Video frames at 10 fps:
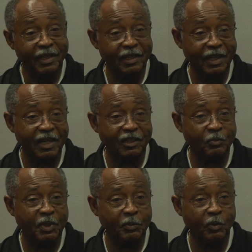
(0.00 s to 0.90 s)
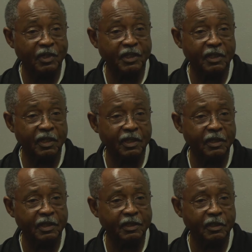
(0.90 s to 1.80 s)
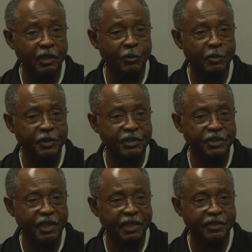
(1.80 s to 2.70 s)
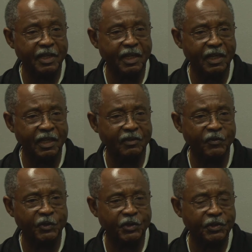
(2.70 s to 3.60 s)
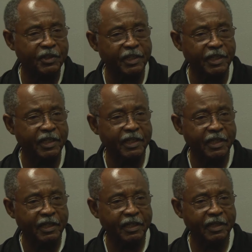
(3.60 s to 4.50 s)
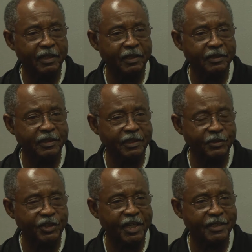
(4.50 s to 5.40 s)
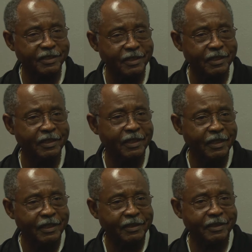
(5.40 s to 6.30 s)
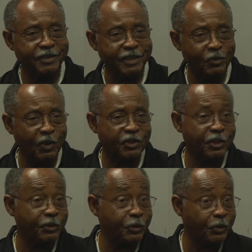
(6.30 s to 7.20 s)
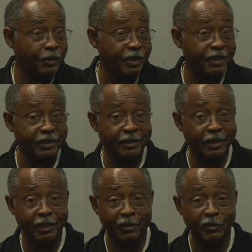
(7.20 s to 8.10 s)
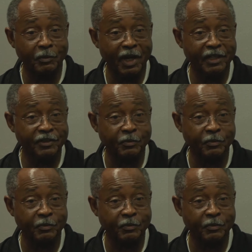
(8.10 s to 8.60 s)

and a lot of the people in the WBC, it's kind of like a fraternity. You get a chance to see what they're doing, and everybody is